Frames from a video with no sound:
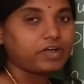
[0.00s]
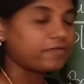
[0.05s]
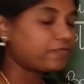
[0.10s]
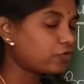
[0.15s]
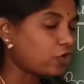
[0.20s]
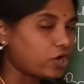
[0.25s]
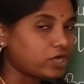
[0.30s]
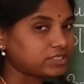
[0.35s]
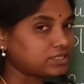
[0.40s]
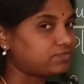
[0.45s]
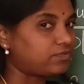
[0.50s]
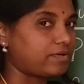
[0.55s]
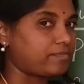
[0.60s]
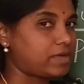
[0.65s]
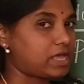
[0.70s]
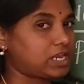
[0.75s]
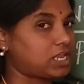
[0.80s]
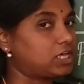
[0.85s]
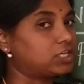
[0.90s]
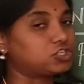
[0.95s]
Of course
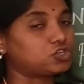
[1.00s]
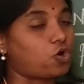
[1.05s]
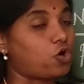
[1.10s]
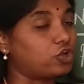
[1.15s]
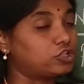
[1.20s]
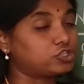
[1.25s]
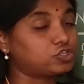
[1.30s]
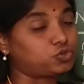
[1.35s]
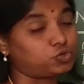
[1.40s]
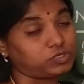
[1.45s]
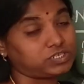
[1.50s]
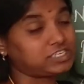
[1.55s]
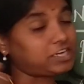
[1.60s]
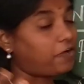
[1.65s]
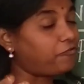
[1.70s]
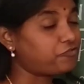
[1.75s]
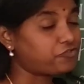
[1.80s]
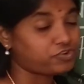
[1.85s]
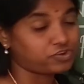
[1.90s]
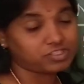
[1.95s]
women is also
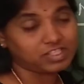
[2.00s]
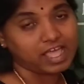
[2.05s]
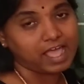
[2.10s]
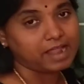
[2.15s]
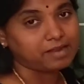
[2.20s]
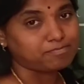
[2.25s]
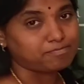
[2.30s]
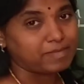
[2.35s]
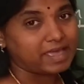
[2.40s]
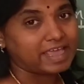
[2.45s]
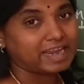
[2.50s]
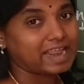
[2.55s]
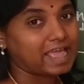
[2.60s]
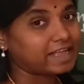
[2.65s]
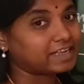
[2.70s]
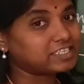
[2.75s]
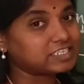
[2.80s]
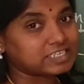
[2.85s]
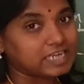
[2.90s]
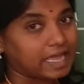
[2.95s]
tougher than men
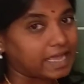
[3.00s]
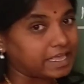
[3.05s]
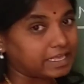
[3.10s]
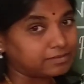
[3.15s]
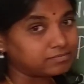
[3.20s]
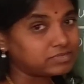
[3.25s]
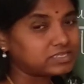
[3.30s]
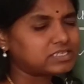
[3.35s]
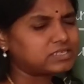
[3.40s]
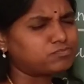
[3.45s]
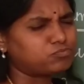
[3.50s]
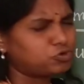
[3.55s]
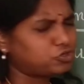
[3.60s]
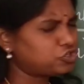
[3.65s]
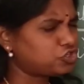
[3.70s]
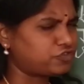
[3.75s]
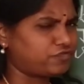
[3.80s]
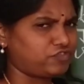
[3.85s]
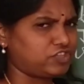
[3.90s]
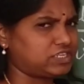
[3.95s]
at times,
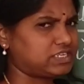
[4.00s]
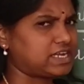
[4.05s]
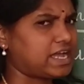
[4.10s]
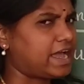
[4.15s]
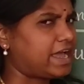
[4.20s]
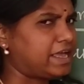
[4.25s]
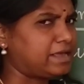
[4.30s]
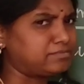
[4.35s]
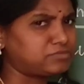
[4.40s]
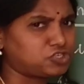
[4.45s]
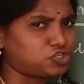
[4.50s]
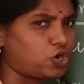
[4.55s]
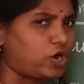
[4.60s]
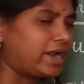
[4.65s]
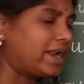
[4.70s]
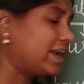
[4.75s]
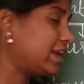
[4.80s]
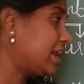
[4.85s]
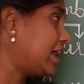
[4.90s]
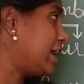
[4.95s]
most of the times, not
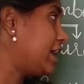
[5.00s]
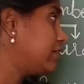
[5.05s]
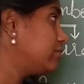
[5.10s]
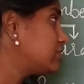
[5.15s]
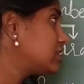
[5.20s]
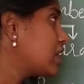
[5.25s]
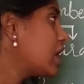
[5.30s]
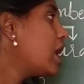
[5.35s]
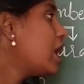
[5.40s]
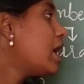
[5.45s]
at times,